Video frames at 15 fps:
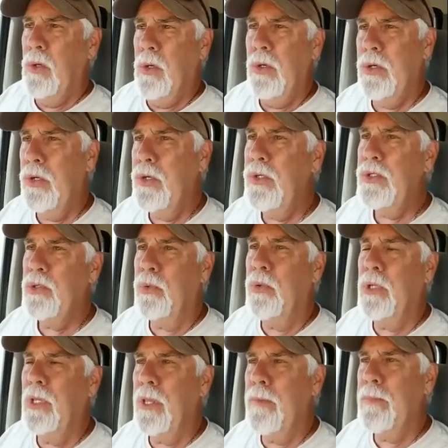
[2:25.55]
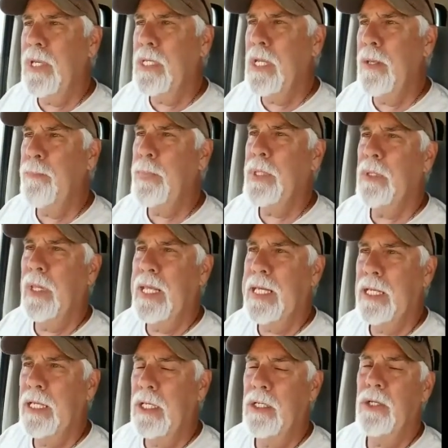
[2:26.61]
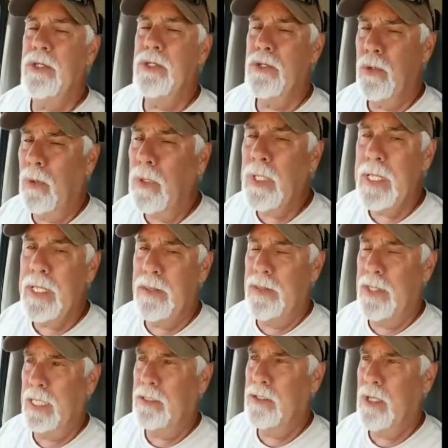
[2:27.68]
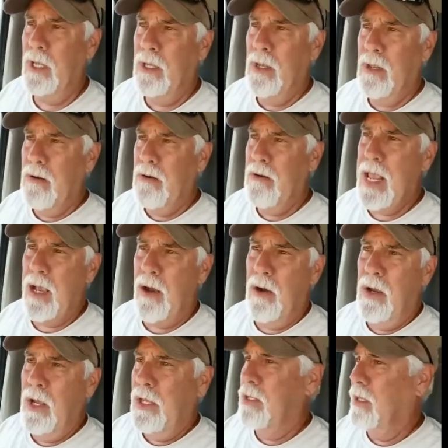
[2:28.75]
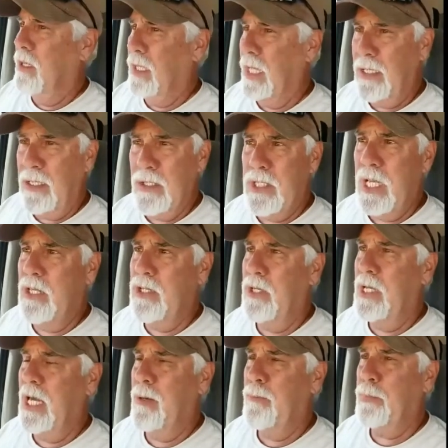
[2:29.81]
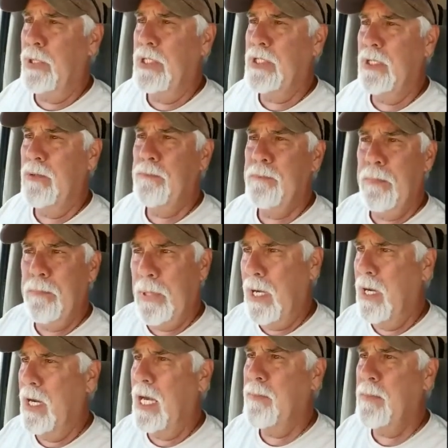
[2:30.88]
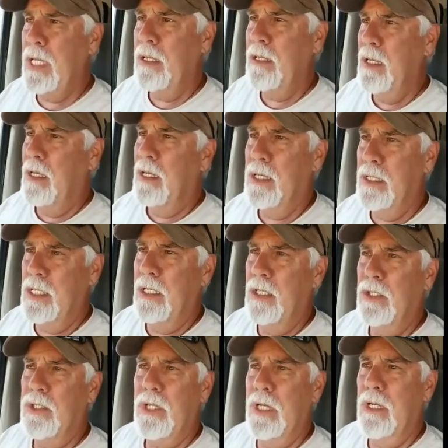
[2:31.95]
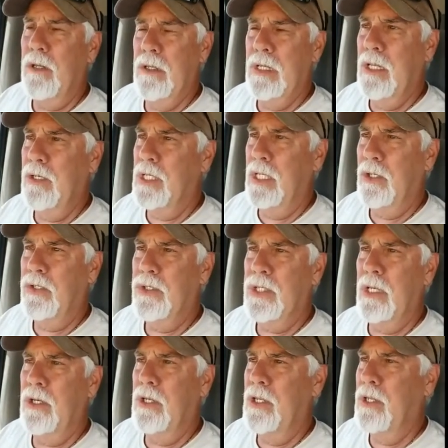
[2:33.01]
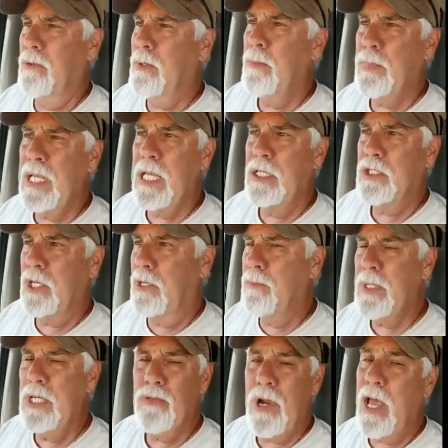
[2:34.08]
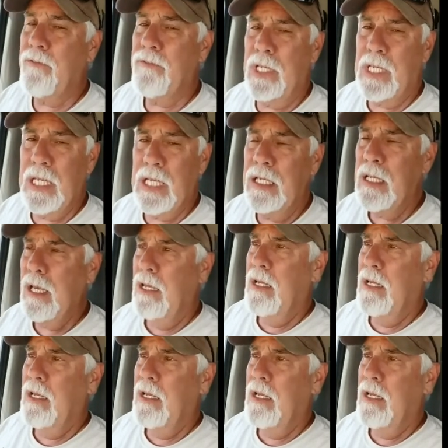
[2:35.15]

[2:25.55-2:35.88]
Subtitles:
who's really manipulating and controlling things. Now, like I said, you got a prison behind me. It deals in human beings, human trafficking.